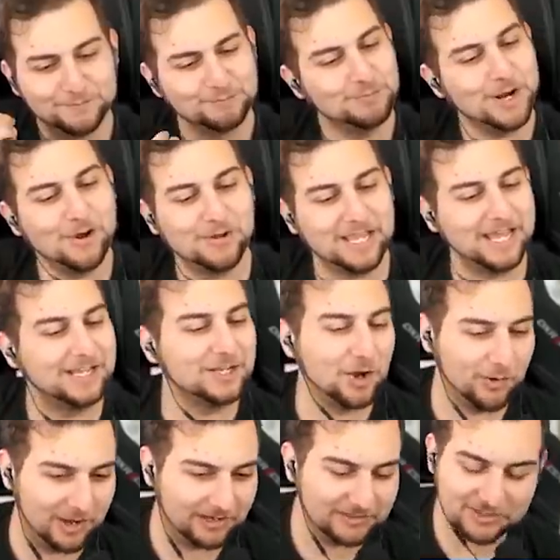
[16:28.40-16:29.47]
But okay, go
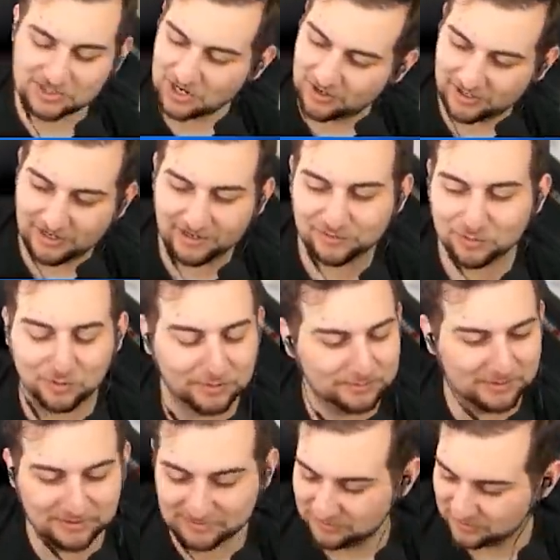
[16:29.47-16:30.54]
on. Sorry I
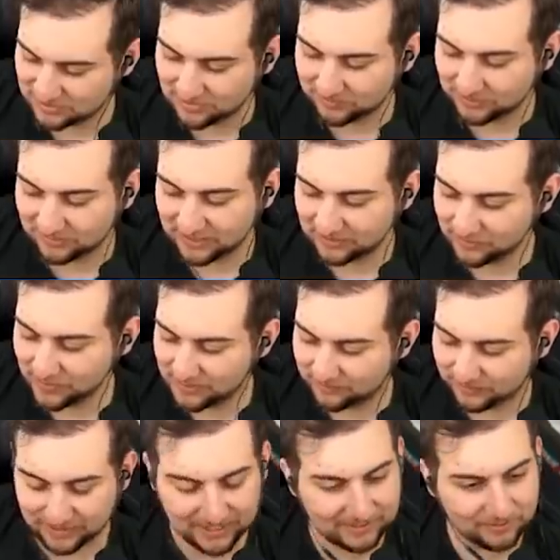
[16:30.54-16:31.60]
interrupted something that you had
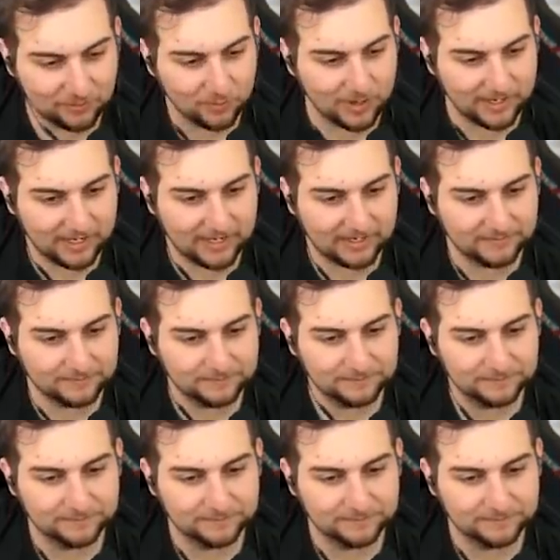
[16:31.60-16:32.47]
planned. Why not? Wait,